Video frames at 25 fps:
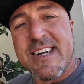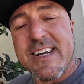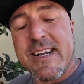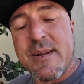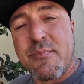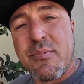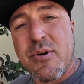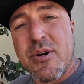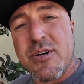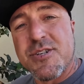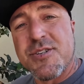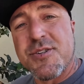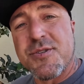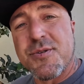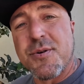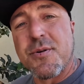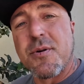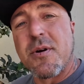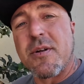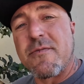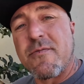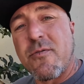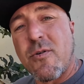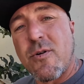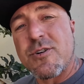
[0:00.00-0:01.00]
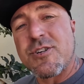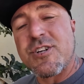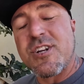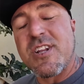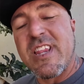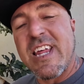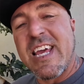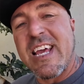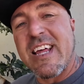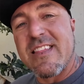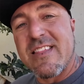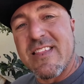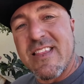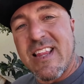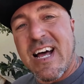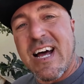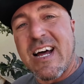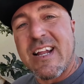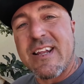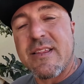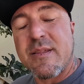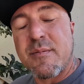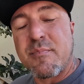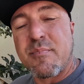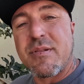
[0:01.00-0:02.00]
going to push through. Unfortunately, a
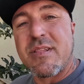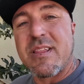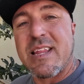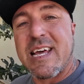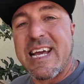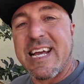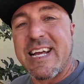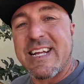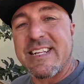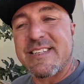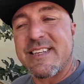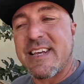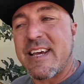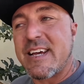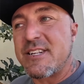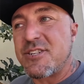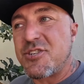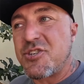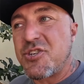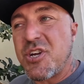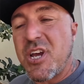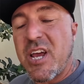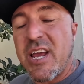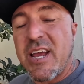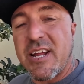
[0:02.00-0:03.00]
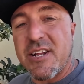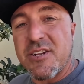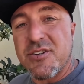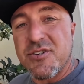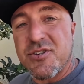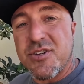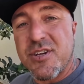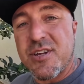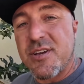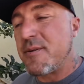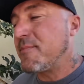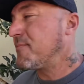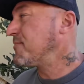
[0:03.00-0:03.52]
lot of the plans had changed.